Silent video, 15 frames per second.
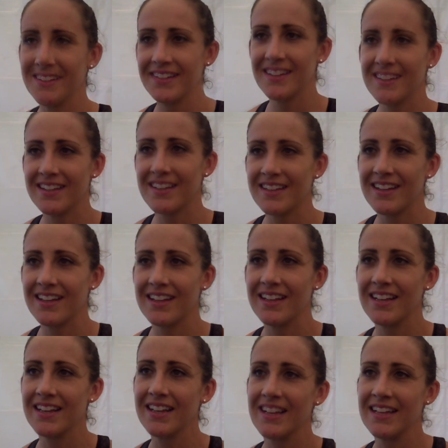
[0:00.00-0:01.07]
so moving forward,
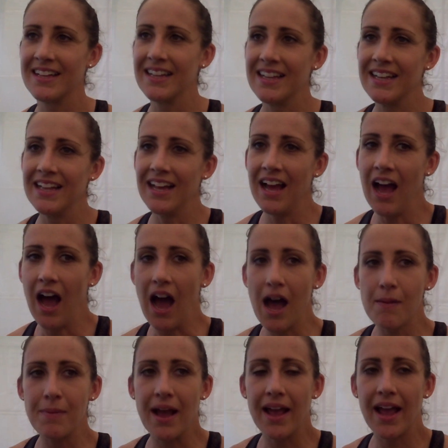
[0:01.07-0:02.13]
what's next for you?
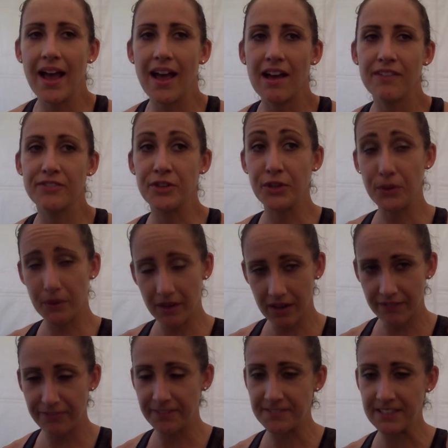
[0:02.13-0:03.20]
Um, I have New
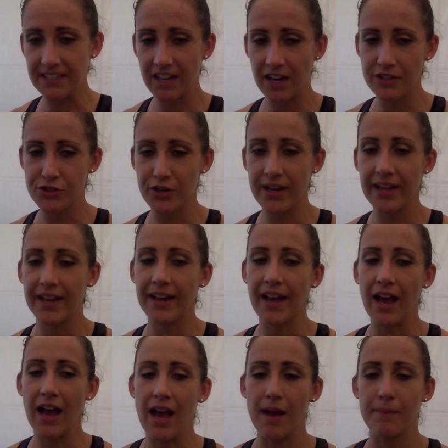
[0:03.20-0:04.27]
York 1500,
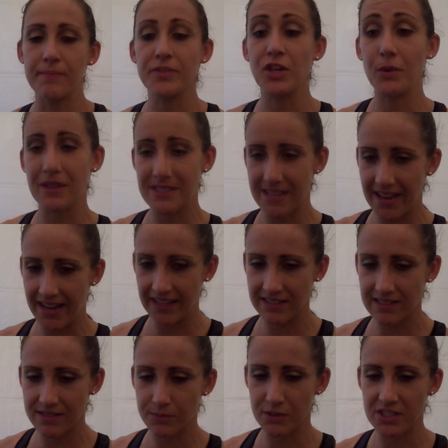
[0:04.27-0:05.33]
um,
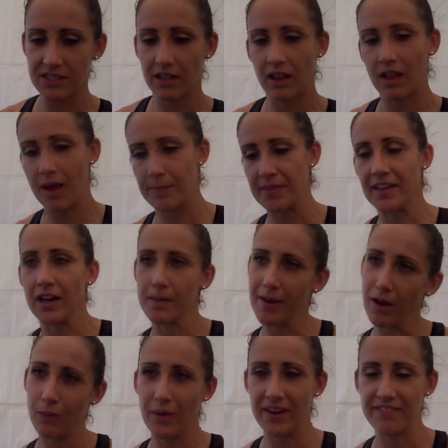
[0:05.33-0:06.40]
USA's, we're still up in the air
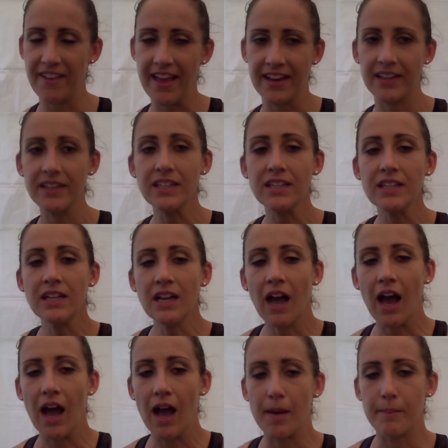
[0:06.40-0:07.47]
about what event,
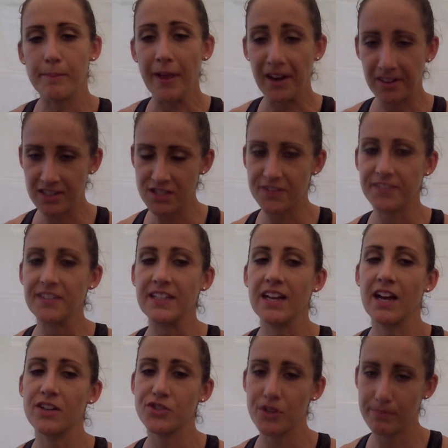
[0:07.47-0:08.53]
um, Paris
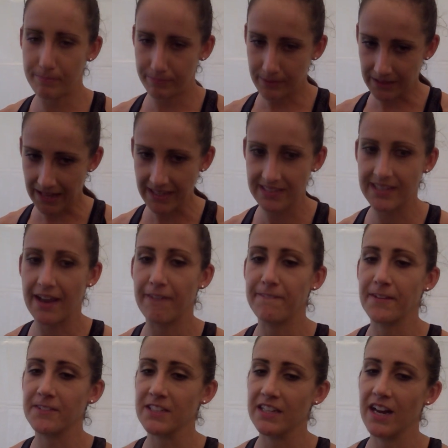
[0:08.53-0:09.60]
1500,
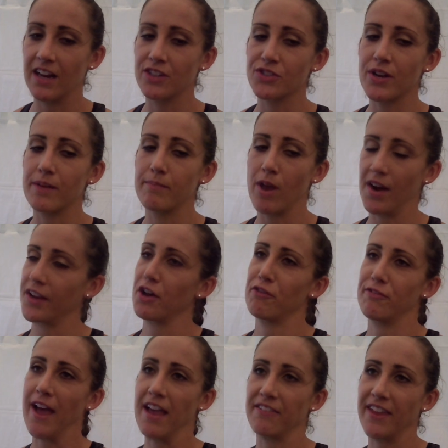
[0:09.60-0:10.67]
Glasgow 1500, Monaco
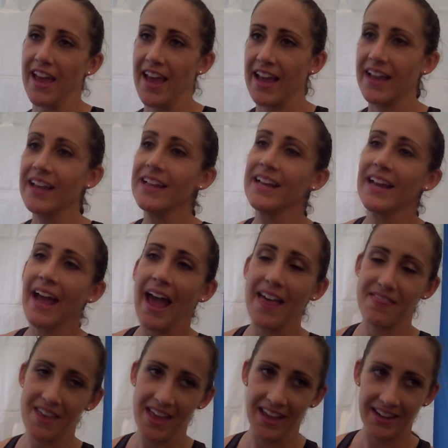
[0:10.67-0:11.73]
5K, okay.
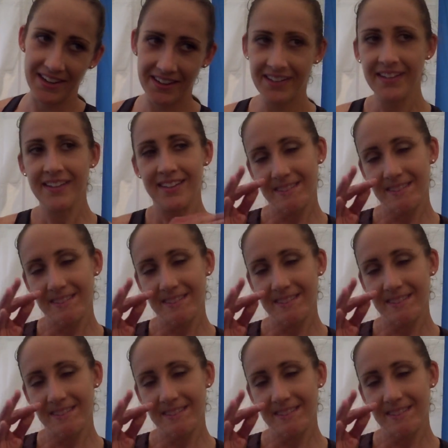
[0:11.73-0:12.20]
and then